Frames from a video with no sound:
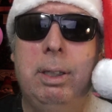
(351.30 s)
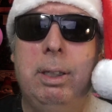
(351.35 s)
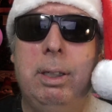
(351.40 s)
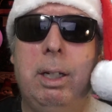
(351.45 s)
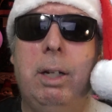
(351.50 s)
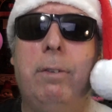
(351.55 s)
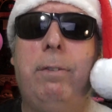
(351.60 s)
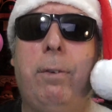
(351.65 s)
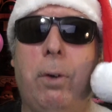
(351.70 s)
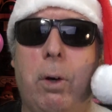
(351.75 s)

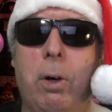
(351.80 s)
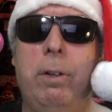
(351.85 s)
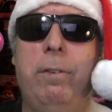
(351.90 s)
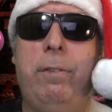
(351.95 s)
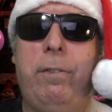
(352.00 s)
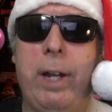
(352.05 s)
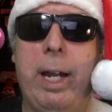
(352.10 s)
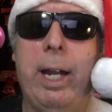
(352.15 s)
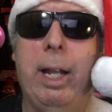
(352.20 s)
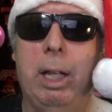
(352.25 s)
a Ford
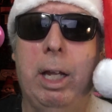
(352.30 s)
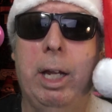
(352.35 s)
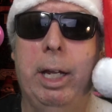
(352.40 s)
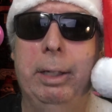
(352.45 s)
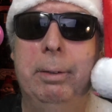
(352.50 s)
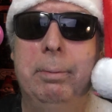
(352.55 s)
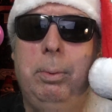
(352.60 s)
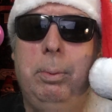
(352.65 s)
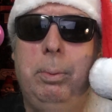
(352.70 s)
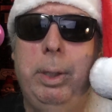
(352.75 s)
Fairlane.
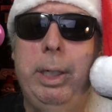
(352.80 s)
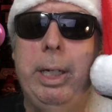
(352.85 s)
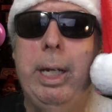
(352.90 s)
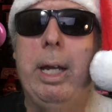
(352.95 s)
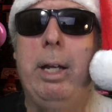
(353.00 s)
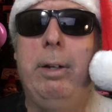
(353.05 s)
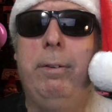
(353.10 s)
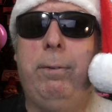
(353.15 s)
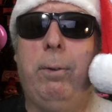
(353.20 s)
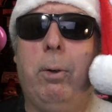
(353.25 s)
We
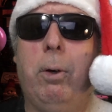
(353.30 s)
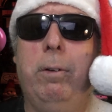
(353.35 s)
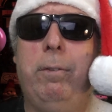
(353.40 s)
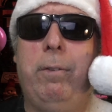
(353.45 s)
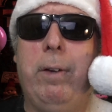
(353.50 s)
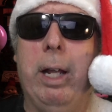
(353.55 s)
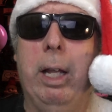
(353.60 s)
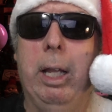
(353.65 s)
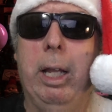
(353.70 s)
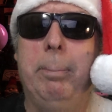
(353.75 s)
had a Ford
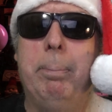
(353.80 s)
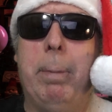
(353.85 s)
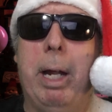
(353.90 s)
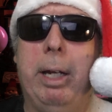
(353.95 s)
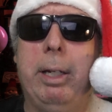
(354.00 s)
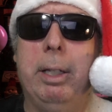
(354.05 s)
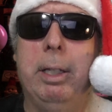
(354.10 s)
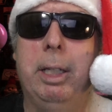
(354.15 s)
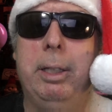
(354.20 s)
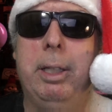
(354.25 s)
Fairlane
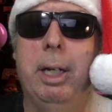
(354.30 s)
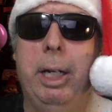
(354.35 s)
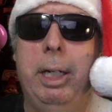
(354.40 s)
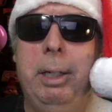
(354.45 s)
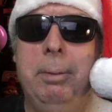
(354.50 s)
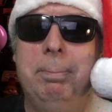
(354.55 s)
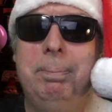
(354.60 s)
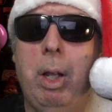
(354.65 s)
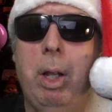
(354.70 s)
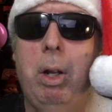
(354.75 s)
back in the day.
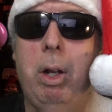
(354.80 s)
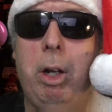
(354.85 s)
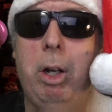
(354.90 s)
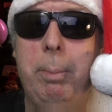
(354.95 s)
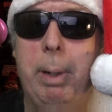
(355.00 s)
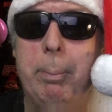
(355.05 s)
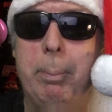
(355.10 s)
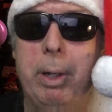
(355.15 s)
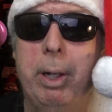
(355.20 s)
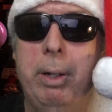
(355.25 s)
I
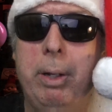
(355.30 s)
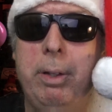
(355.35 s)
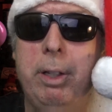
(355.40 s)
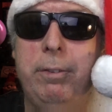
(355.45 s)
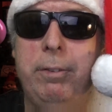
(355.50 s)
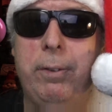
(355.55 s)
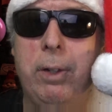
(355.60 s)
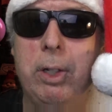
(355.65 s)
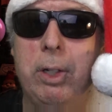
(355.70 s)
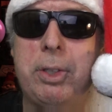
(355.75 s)
remember the
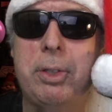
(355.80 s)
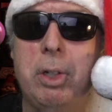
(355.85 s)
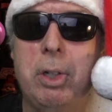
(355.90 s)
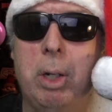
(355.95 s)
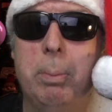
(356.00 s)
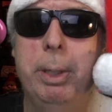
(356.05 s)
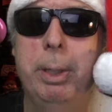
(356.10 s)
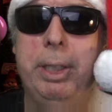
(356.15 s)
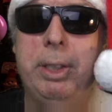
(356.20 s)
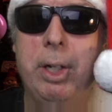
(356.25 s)
first
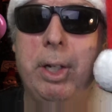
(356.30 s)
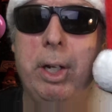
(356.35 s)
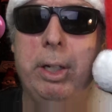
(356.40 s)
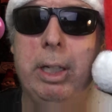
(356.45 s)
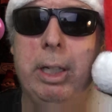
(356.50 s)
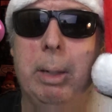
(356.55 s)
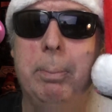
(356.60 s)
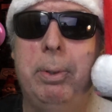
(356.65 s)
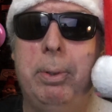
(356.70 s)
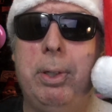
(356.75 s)
time we turned
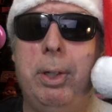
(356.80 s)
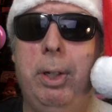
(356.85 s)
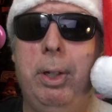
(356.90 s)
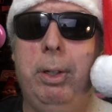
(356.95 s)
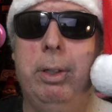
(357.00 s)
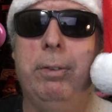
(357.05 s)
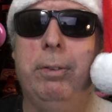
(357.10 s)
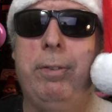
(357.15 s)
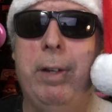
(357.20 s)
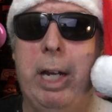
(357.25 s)
up to
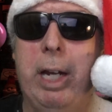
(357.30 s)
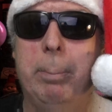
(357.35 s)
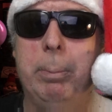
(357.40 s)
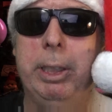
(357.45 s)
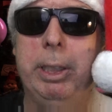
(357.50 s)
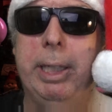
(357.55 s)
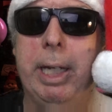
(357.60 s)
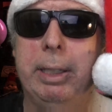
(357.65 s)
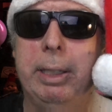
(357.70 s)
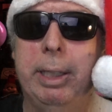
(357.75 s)
the
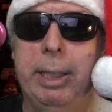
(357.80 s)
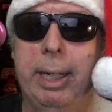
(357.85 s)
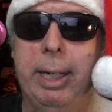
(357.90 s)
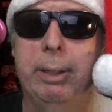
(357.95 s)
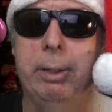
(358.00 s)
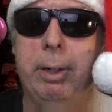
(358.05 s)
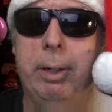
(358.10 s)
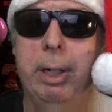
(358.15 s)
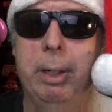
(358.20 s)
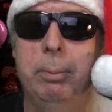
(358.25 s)
family
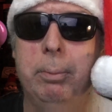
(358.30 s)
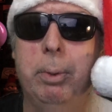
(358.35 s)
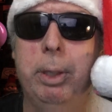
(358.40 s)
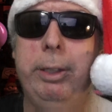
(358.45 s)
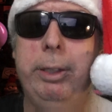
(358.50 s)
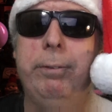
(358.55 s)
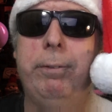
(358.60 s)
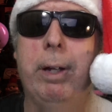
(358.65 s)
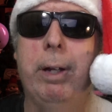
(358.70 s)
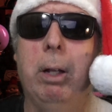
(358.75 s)
get-together in it, we
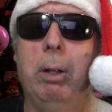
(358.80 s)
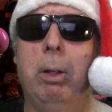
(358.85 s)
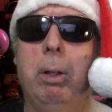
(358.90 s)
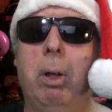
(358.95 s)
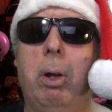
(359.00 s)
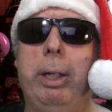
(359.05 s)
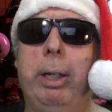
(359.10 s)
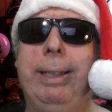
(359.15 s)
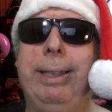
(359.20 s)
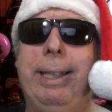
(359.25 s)
felt
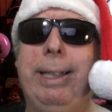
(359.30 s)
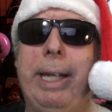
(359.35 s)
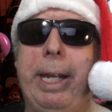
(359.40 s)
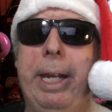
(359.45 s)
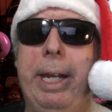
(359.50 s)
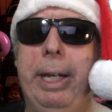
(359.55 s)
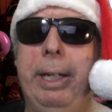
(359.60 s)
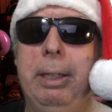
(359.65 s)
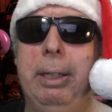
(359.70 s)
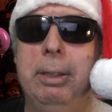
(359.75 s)
like
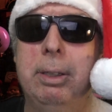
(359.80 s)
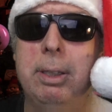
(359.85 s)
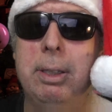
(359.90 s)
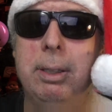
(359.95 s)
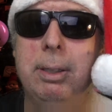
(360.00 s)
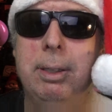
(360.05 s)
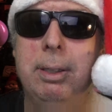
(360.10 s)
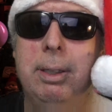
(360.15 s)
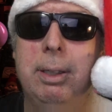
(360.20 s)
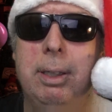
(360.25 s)
kings.
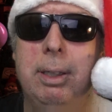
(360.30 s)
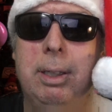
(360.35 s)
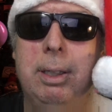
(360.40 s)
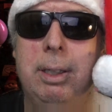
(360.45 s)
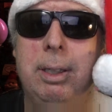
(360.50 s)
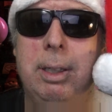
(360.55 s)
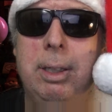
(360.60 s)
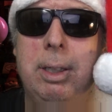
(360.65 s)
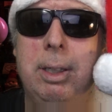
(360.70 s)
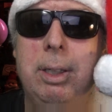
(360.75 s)

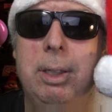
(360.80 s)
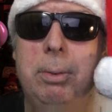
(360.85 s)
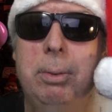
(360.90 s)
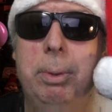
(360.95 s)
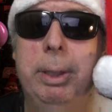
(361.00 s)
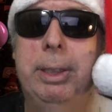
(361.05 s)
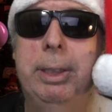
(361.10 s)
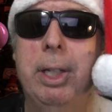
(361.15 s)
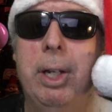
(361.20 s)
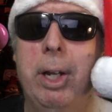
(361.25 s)

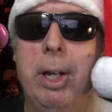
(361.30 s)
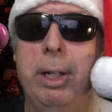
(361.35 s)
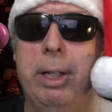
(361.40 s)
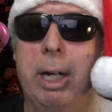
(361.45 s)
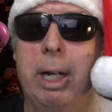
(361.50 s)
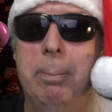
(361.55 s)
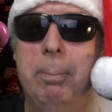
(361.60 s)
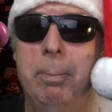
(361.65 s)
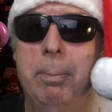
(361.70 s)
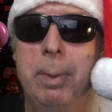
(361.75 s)
We turned
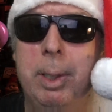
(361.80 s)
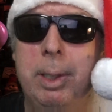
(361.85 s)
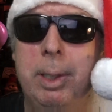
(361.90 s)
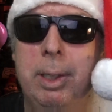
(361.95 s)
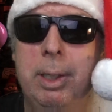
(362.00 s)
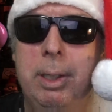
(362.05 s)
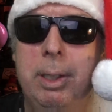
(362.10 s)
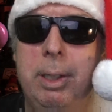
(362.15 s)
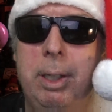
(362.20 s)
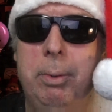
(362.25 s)
up,
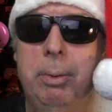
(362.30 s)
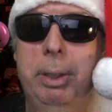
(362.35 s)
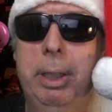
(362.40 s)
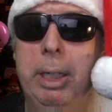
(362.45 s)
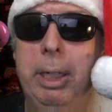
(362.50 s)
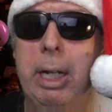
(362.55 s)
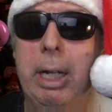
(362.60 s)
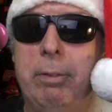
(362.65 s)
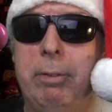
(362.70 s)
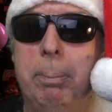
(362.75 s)
we
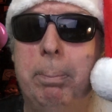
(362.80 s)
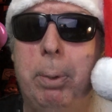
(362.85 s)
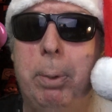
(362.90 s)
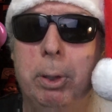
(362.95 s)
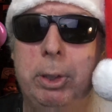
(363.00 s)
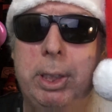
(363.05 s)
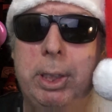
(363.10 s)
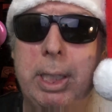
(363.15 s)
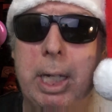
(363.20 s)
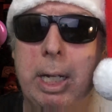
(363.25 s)
didn't
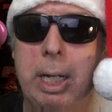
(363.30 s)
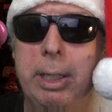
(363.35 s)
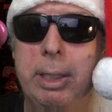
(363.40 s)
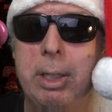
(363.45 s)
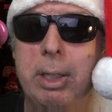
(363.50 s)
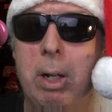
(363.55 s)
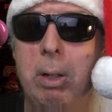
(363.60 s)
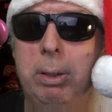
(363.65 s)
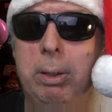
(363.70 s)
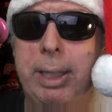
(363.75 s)
push start this
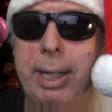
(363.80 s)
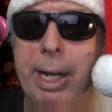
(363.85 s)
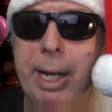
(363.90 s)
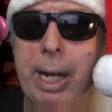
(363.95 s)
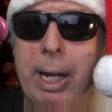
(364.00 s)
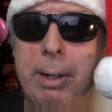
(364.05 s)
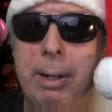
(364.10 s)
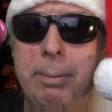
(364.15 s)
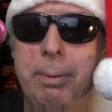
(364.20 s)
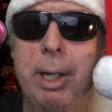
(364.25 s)
old
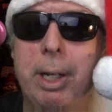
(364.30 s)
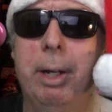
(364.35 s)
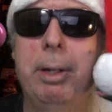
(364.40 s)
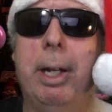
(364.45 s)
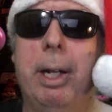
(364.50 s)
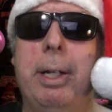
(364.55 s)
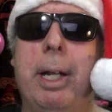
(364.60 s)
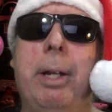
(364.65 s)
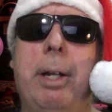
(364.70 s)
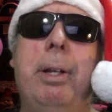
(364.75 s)
car.
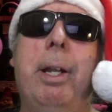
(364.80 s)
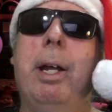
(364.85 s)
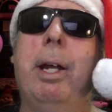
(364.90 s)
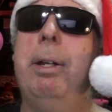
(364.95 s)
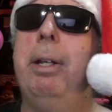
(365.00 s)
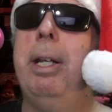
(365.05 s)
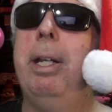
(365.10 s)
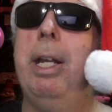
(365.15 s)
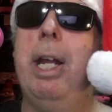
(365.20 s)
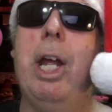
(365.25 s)

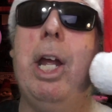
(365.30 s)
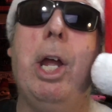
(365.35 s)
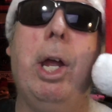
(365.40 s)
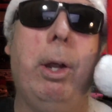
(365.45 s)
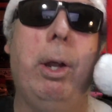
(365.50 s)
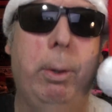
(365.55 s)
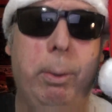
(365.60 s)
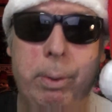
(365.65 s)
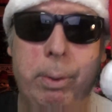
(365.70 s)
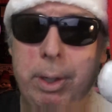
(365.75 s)

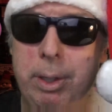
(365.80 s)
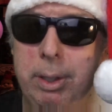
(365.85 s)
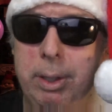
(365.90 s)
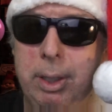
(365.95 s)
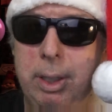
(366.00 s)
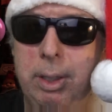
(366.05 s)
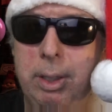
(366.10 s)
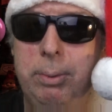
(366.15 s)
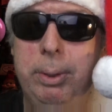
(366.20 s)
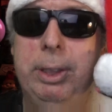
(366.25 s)
No.
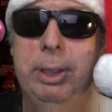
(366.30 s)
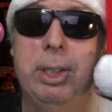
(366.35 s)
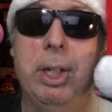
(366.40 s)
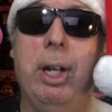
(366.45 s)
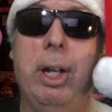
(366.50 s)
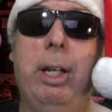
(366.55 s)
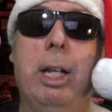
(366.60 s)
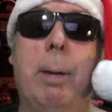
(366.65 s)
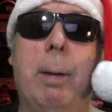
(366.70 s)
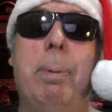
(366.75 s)
We
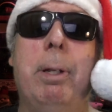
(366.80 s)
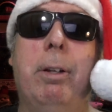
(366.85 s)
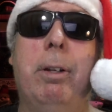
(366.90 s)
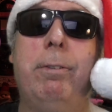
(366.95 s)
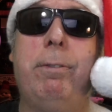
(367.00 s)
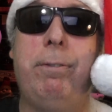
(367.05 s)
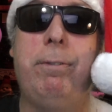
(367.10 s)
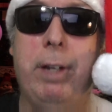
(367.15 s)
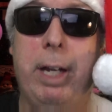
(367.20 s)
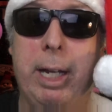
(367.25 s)
turned up in a
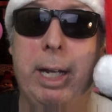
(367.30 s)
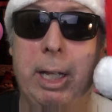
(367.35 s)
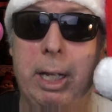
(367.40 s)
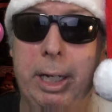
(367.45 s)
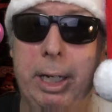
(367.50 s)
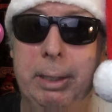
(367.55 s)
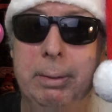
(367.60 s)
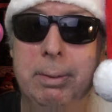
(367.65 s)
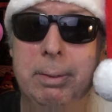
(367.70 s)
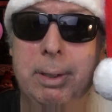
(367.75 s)

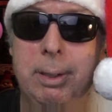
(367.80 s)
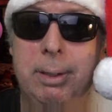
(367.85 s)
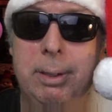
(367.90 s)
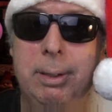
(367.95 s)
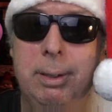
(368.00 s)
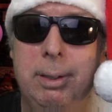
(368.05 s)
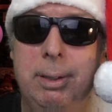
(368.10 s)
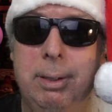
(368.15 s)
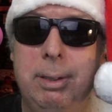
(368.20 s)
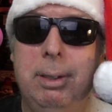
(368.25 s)
Fairlane.
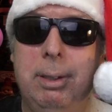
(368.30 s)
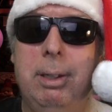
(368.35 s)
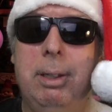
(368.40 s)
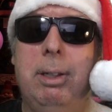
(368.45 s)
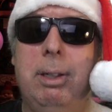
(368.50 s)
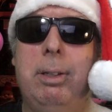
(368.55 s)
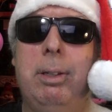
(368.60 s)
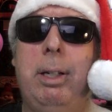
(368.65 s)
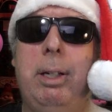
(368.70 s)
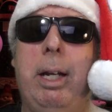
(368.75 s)

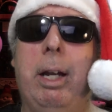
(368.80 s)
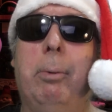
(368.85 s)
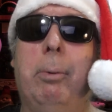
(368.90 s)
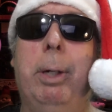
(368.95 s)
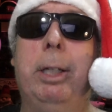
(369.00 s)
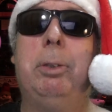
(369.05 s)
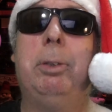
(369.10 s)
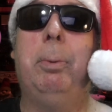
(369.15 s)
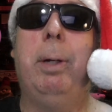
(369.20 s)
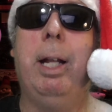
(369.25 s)
Our
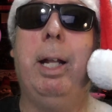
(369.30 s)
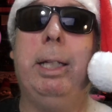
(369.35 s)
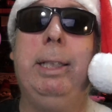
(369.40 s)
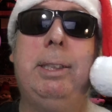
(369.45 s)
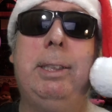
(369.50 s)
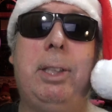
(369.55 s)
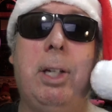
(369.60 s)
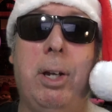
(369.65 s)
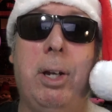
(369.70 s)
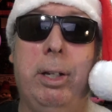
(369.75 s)
rich rallies
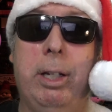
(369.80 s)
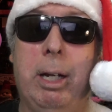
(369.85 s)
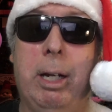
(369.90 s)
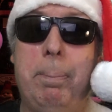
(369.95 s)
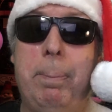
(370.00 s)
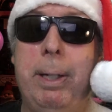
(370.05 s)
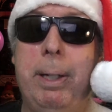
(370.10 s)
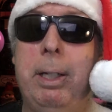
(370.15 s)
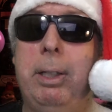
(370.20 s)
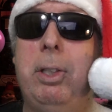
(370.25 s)
turned
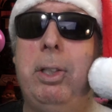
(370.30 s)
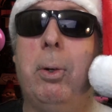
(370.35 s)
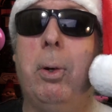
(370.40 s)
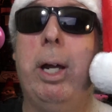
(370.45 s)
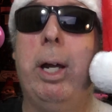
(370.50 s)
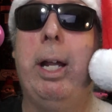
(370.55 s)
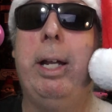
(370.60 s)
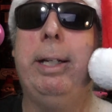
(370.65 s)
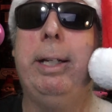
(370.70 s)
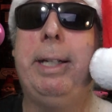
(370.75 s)
up in
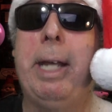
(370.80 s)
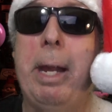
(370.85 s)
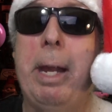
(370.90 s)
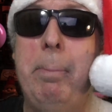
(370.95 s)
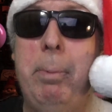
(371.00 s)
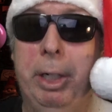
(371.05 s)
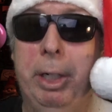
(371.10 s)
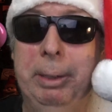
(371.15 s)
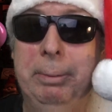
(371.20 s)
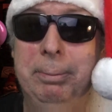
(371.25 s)
Toyota
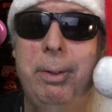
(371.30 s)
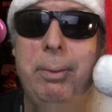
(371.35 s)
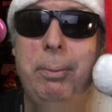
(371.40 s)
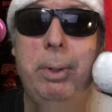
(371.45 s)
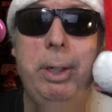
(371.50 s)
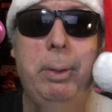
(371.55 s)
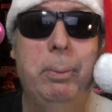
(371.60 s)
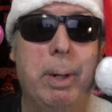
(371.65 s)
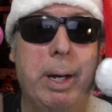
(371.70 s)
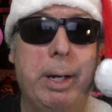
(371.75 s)
Camry.
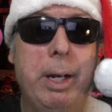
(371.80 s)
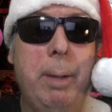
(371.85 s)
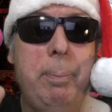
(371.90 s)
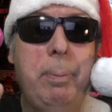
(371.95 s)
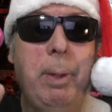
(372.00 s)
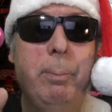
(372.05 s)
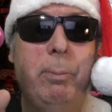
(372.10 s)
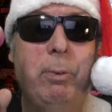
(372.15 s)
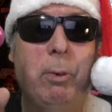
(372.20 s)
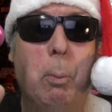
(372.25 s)
We one-upped
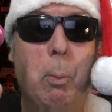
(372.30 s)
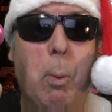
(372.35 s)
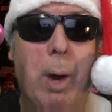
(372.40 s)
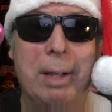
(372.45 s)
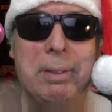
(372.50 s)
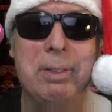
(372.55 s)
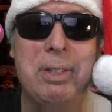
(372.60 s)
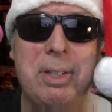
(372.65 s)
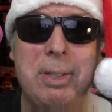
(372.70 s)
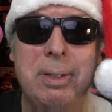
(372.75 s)
them for
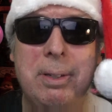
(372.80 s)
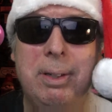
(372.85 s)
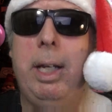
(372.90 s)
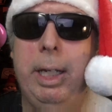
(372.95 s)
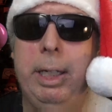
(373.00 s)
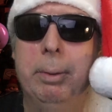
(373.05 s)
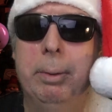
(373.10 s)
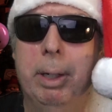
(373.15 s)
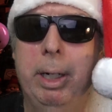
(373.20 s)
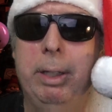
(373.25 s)
once.
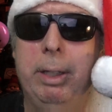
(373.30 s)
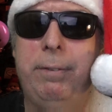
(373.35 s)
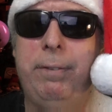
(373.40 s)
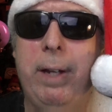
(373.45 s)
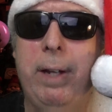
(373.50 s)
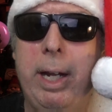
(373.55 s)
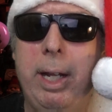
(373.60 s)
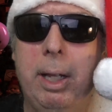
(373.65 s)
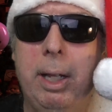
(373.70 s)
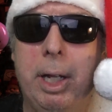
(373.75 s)
Anyway, the
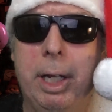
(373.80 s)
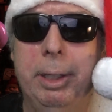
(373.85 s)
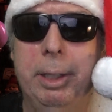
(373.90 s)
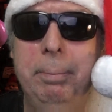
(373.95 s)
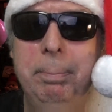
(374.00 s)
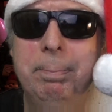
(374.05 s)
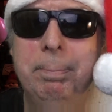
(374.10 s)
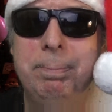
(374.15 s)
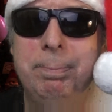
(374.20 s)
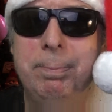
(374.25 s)
Fairlane
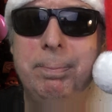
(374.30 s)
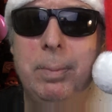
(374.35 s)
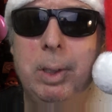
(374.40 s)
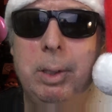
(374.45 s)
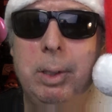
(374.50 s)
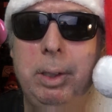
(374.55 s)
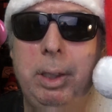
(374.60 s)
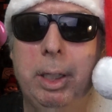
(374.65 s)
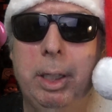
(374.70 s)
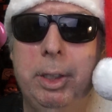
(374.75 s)

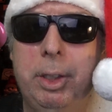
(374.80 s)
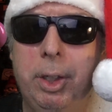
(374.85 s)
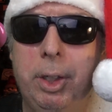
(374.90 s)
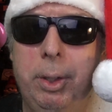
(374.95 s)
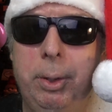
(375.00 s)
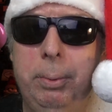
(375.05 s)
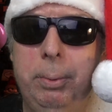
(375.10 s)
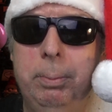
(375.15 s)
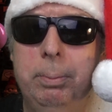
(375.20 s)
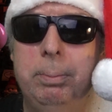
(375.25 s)
can
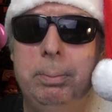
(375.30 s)
do